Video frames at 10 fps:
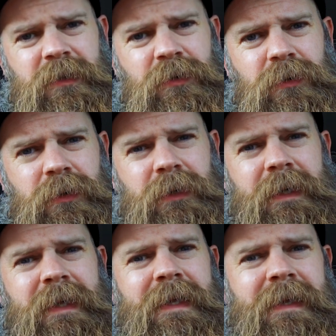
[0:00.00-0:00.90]
So
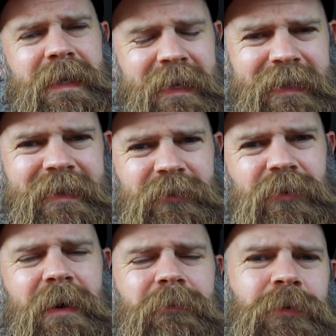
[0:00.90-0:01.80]
that is a
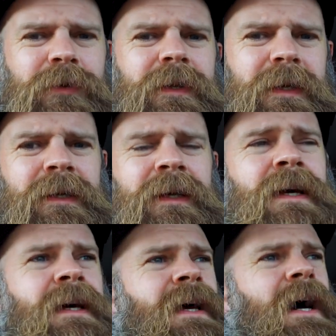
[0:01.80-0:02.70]
wrap for today.
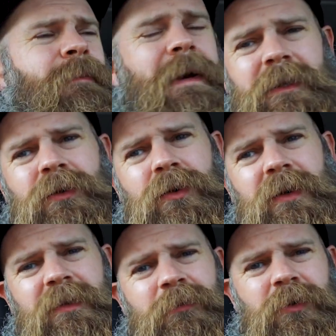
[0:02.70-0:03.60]
I meant to do
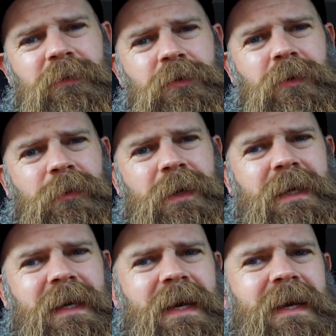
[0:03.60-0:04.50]
customer review of the
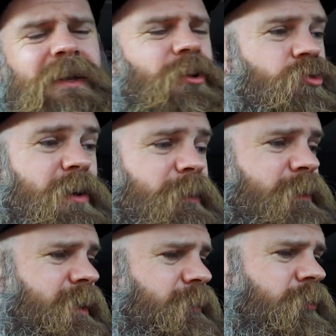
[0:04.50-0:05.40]
week and I just ran out of
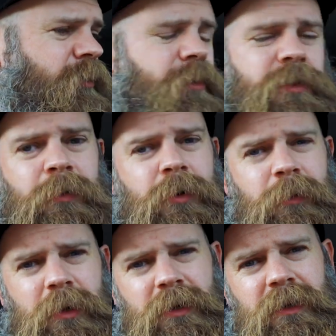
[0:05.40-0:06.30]
time, so I'll do it tomorrow
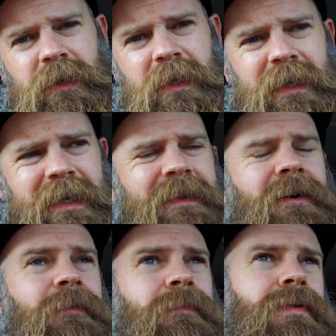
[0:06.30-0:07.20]
morning and then get it
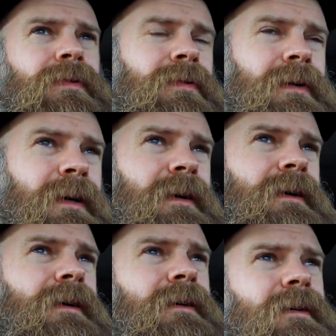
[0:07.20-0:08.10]
up
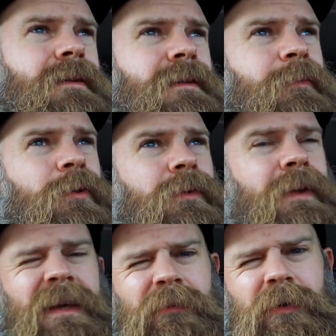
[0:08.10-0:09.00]
uh, tomorrow
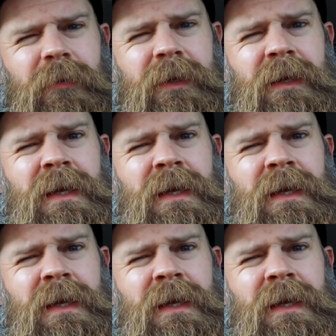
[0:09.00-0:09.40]
night probably.